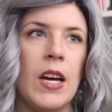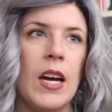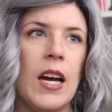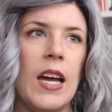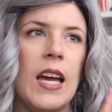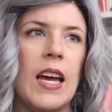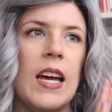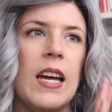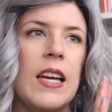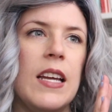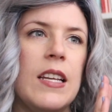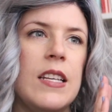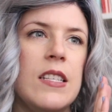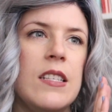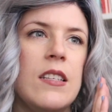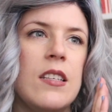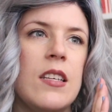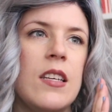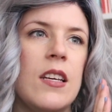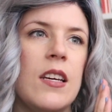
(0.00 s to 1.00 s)

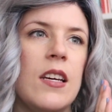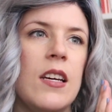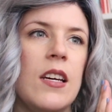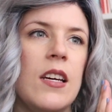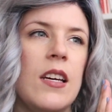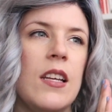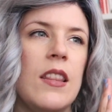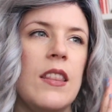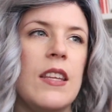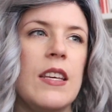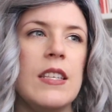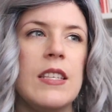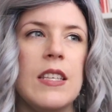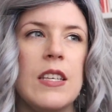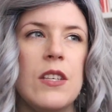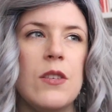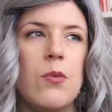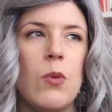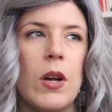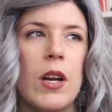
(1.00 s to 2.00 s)
And this
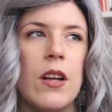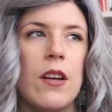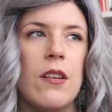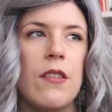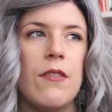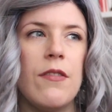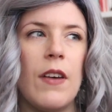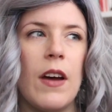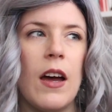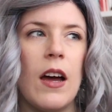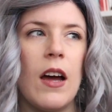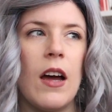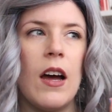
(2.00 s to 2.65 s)
is one of